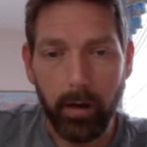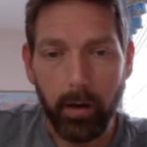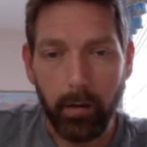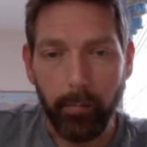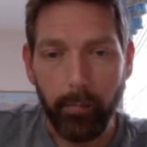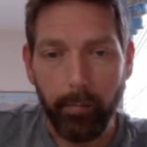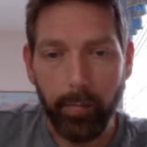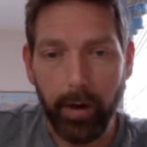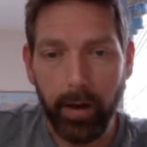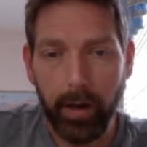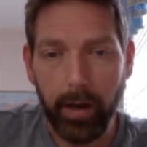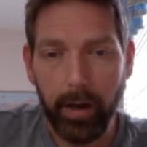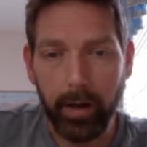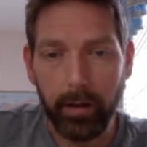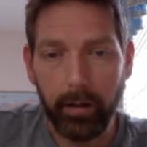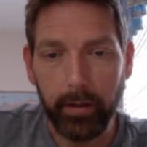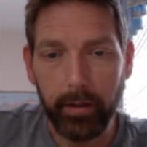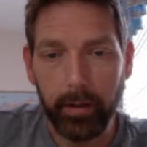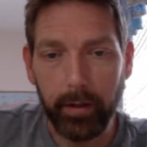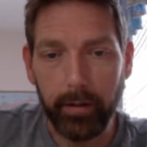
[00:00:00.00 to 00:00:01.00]
by
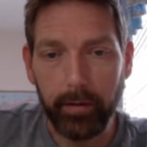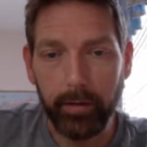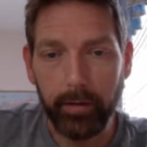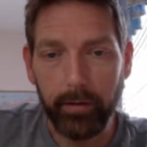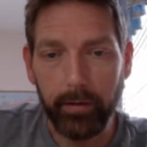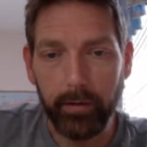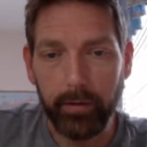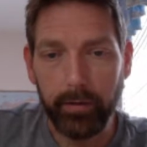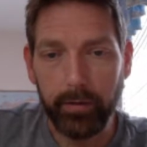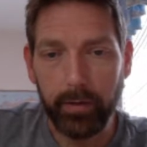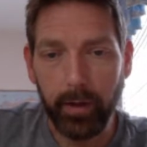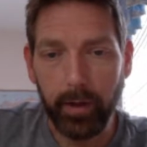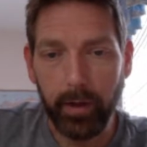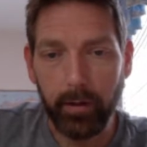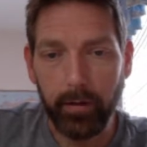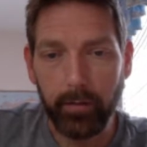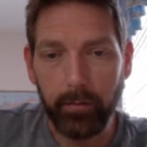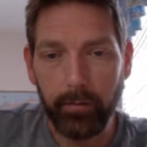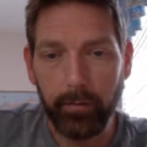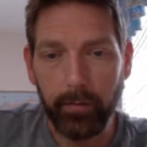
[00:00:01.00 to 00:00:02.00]
liters
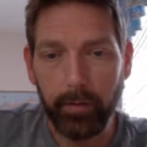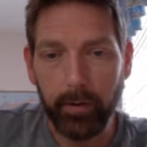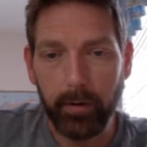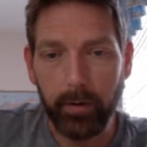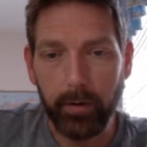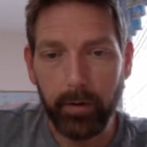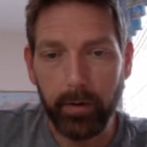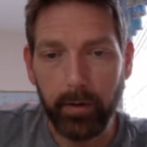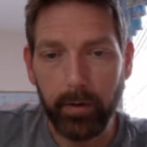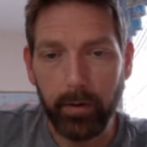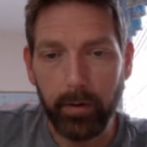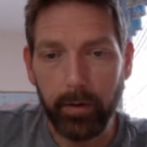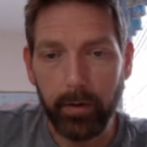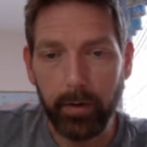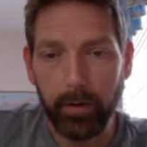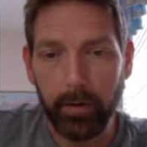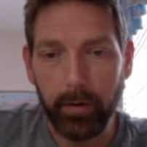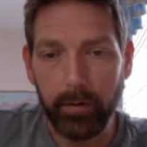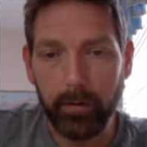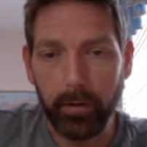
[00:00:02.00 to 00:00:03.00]
of
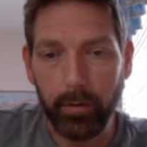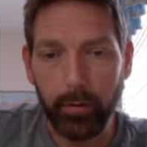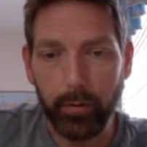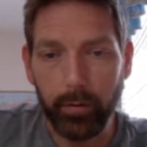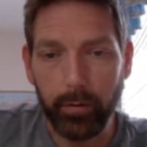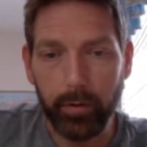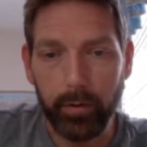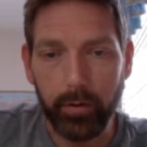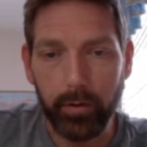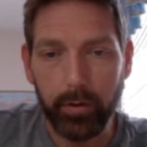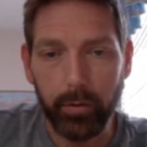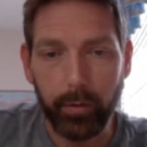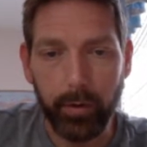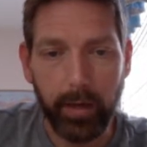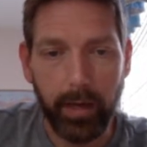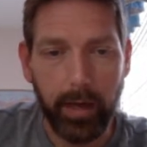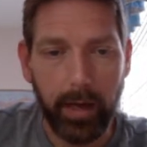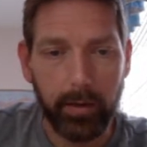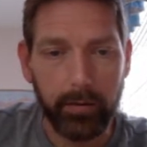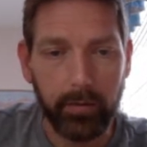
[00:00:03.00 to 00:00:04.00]
solution, so it
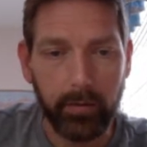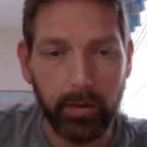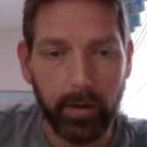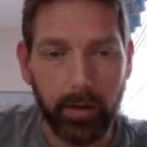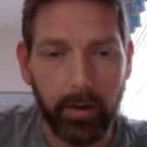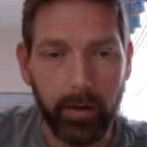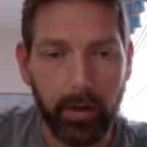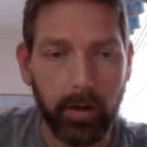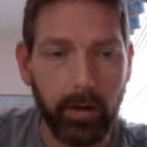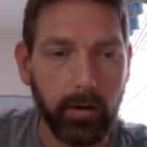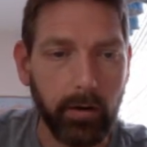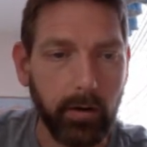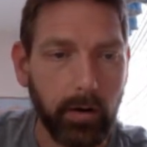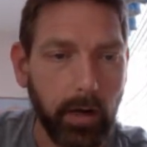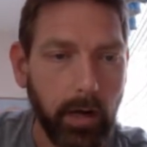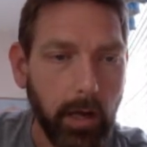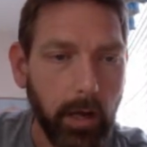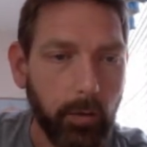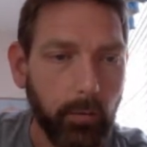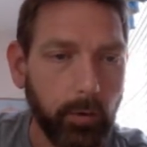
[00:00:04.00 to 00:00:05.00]
cancels out here,
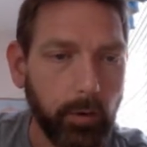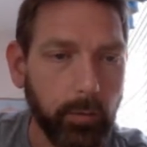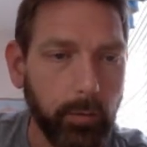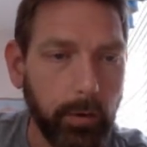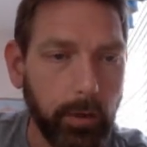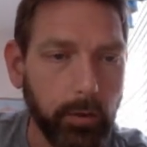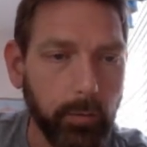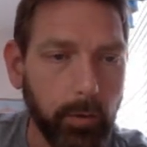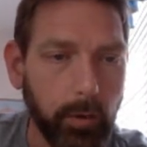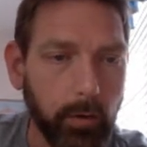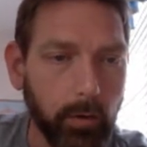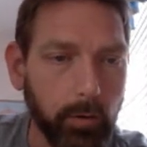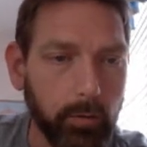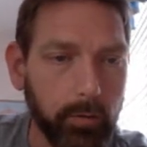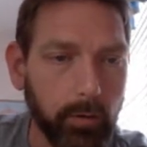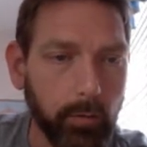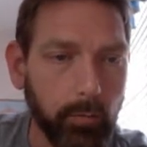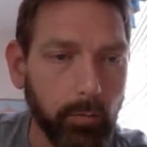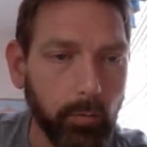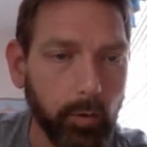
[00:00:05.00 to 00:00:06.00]
which means we'd also
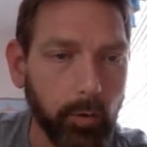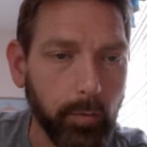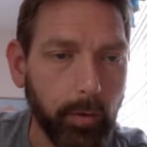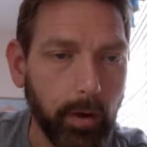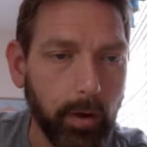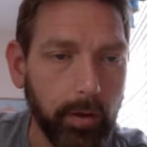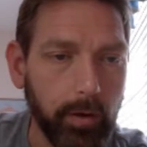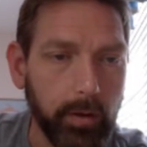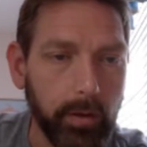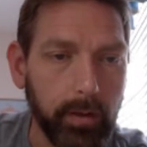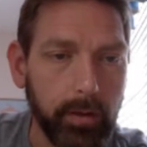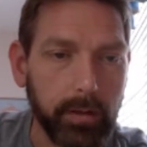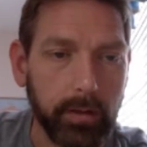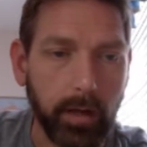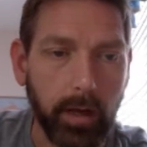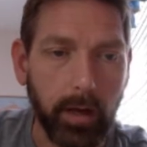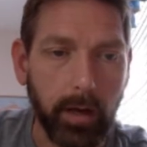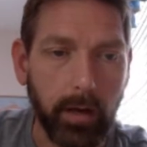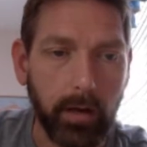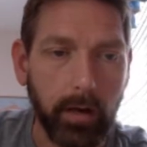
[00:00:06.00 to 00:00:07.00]
multiply this
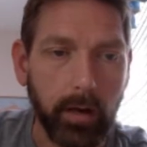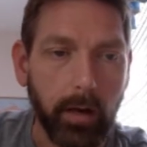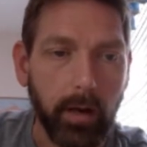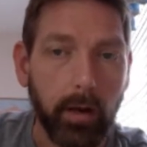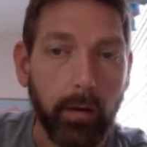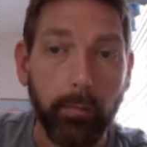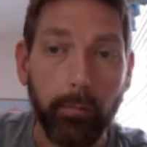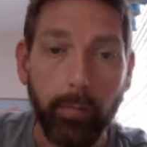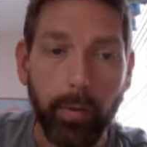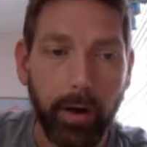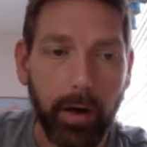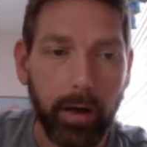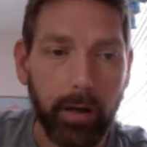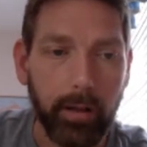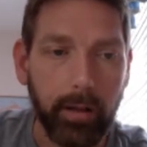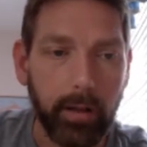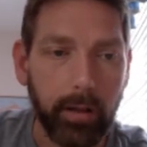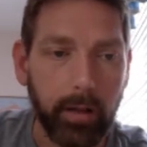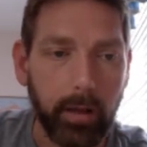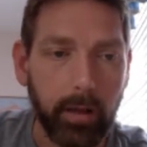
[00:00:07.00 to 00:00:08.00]
side by
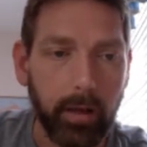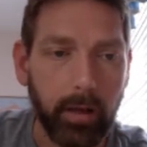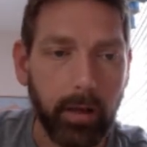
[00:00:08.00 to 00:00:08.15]
the